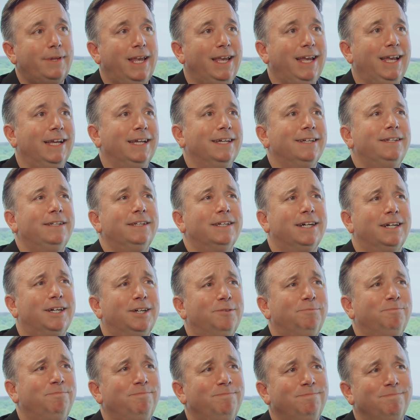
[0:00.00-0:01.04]
And,
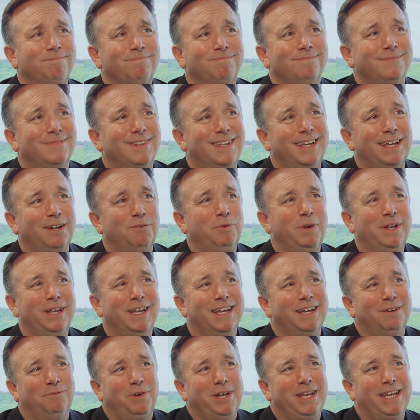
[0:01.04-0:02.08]
um, and, we,
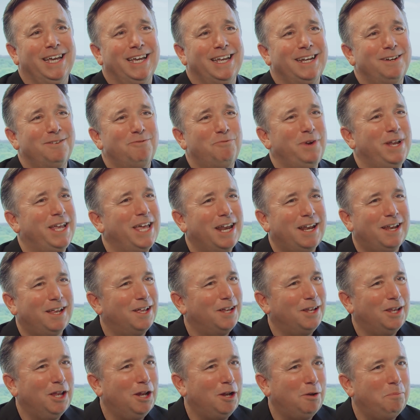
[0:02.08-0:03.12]
and we, get, we get a
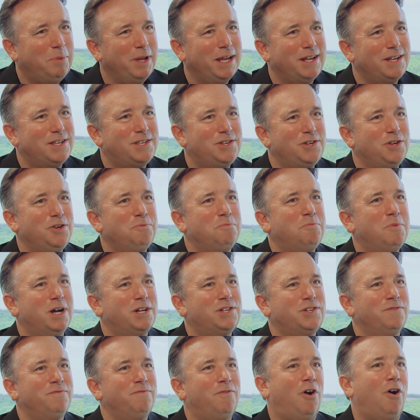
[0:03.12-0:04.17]
little bit too
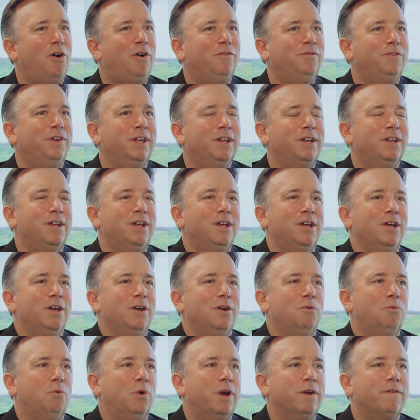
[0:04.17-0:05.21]
much involved in
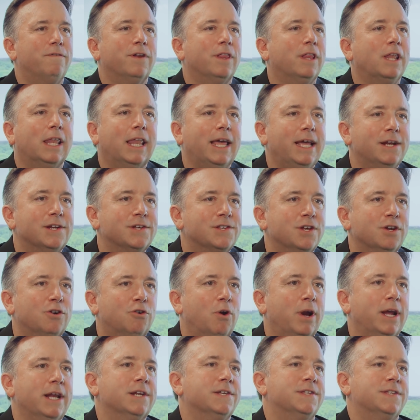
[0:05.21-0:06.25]
whatever the latest and
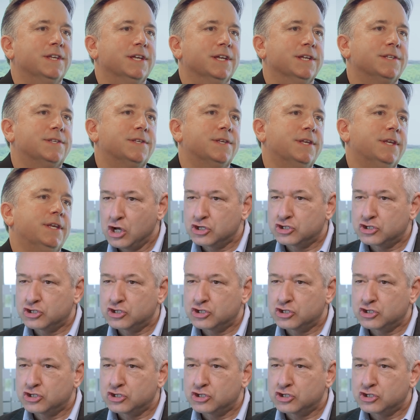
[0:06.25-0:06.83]
greatest is.